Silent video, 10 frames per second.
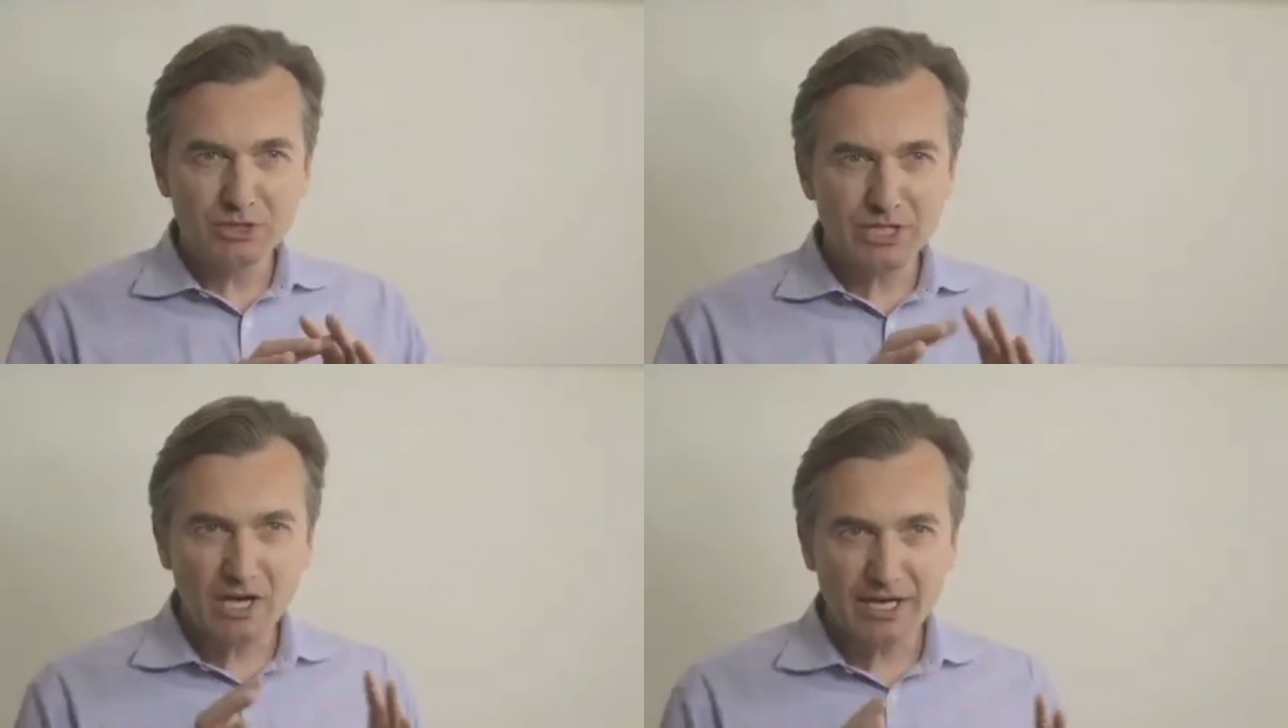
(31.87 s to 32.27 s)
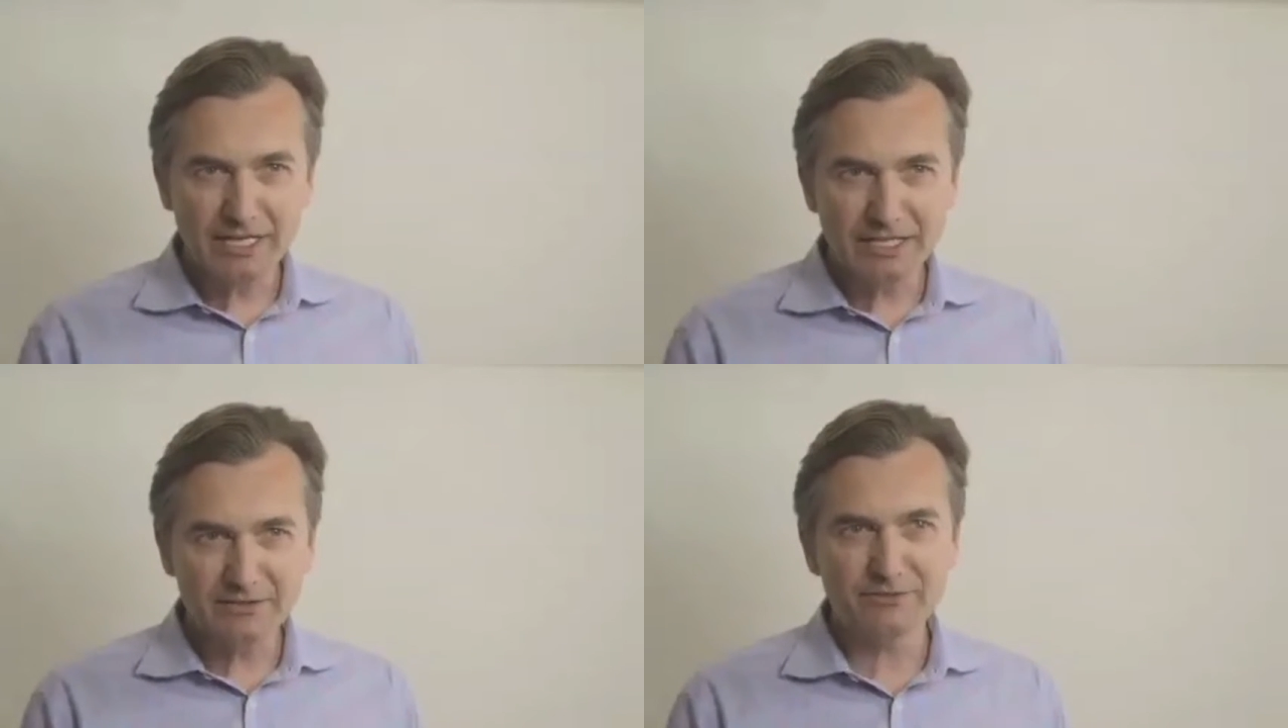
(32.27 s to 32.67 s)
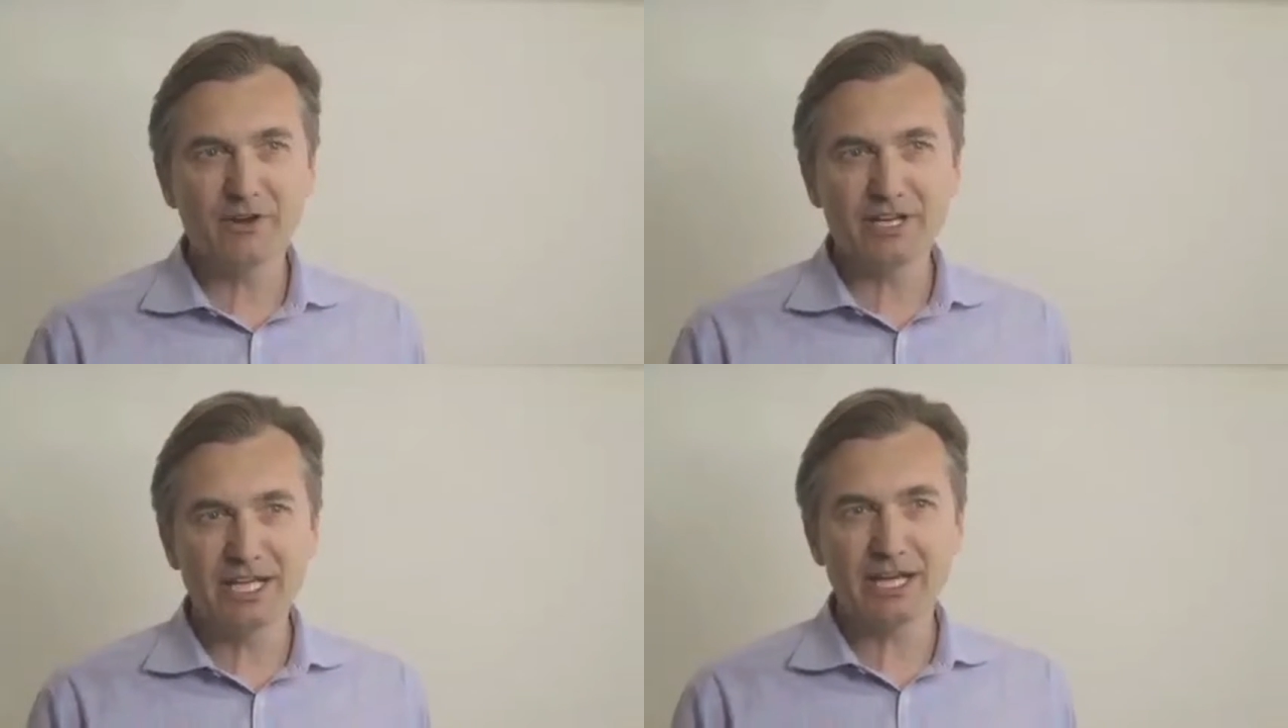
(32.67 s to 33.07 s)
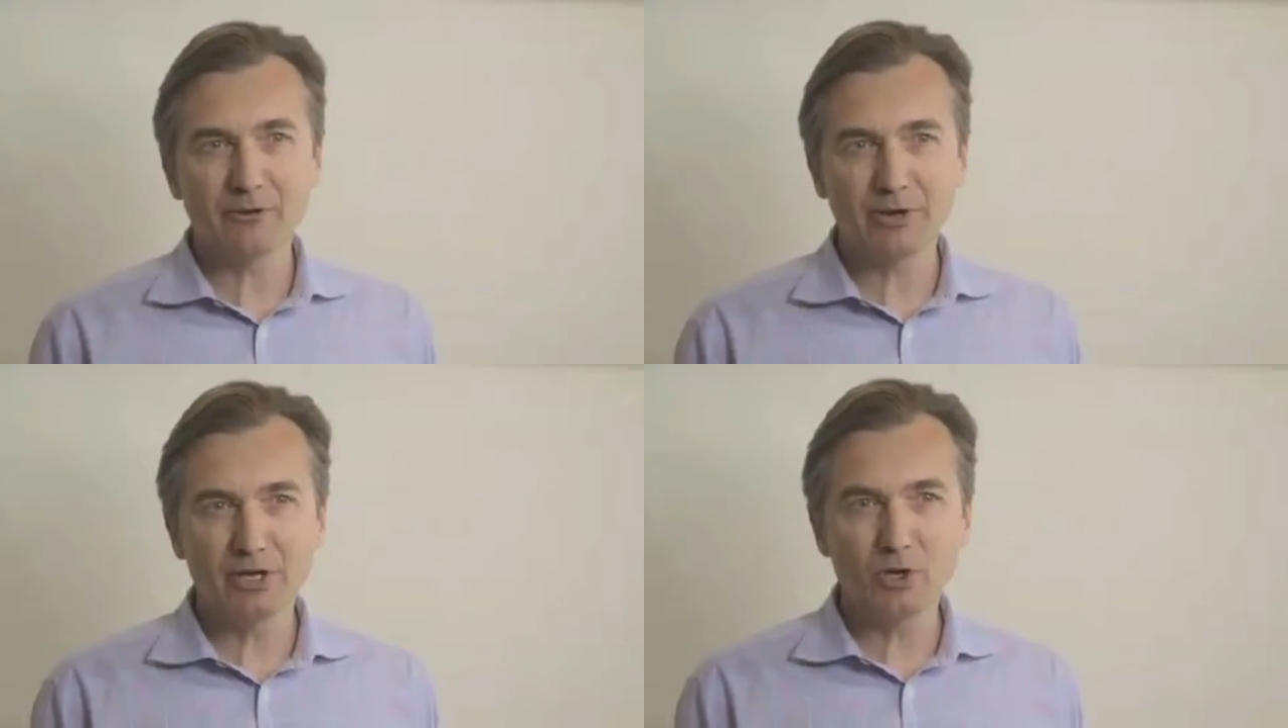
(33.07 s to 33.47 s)
tightly defined
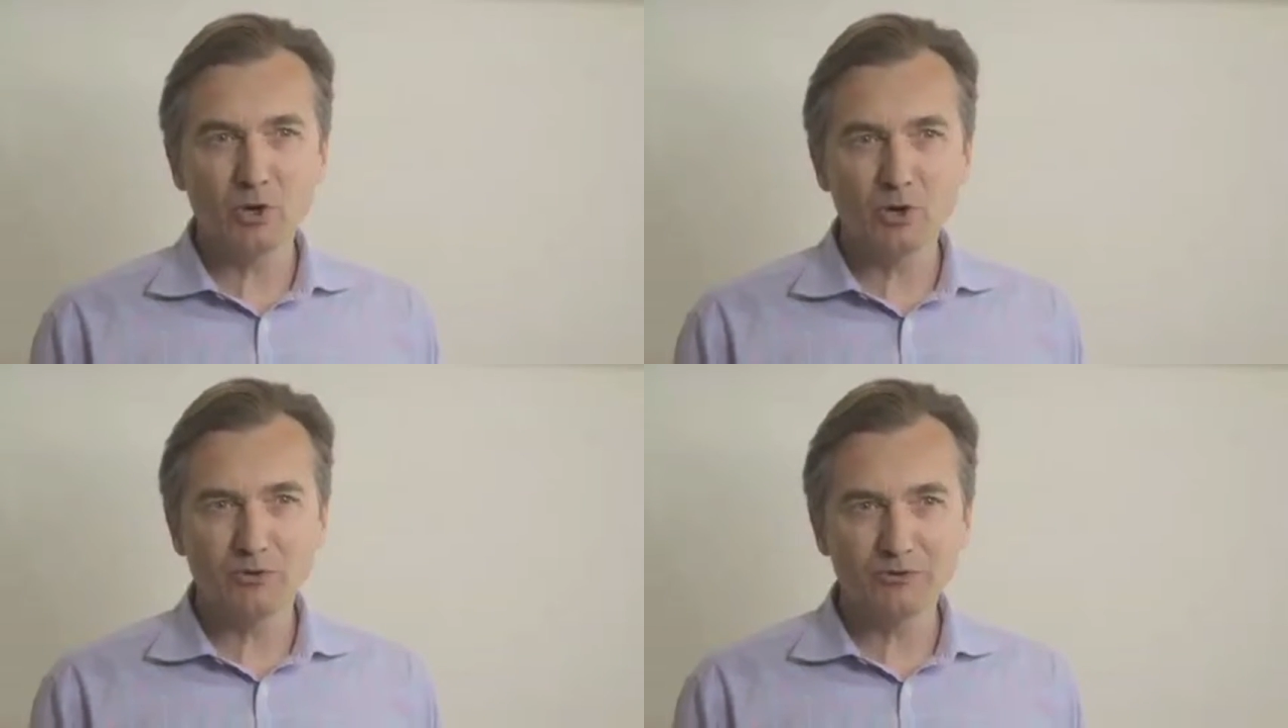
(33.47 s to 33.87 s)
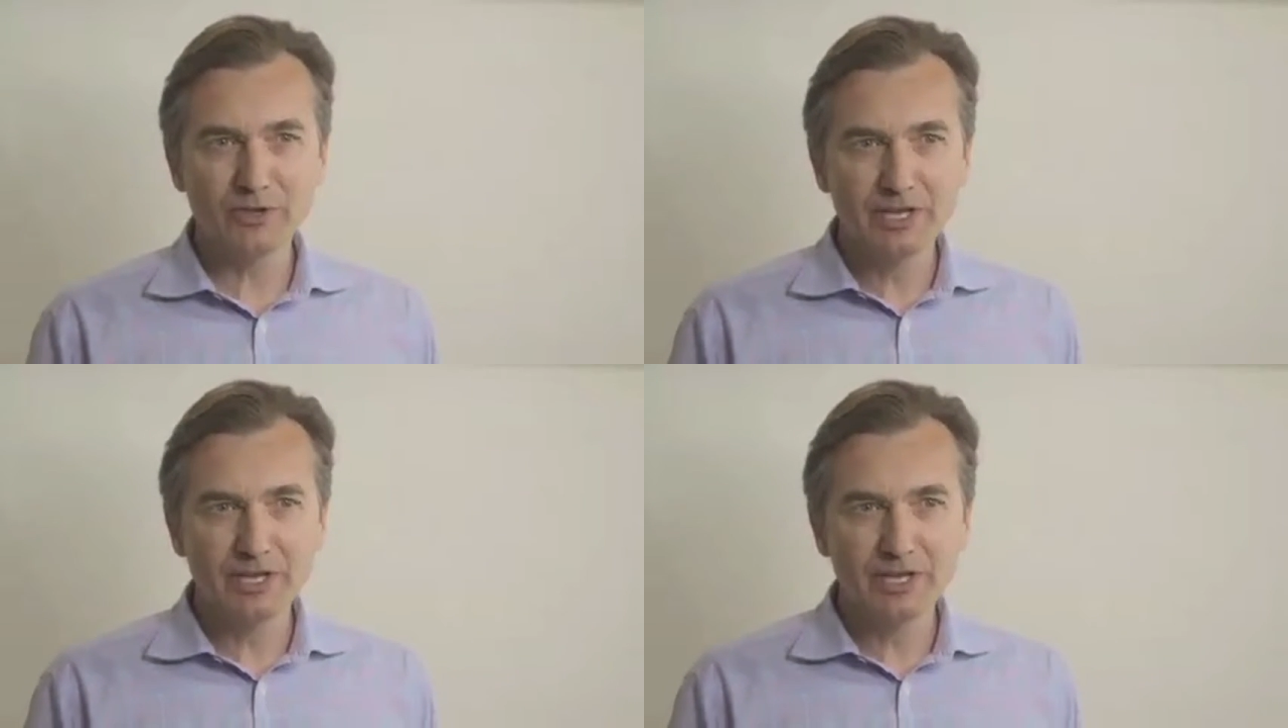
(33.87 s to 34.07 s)
area of